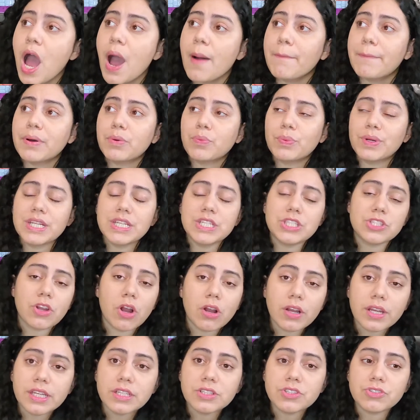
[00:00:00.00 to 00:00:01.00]
But when he's
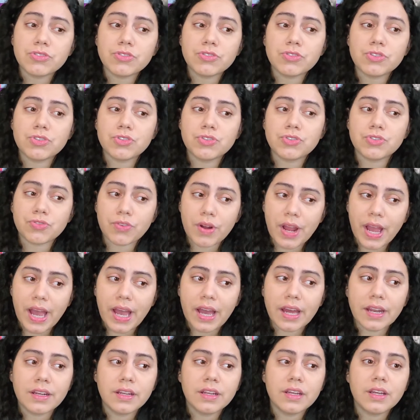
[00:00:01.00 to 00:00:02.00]
talking to
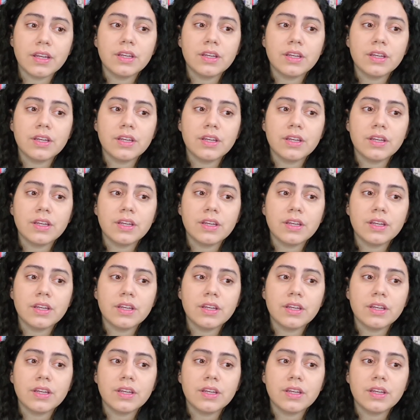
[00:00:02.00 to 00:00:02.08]
Stratt,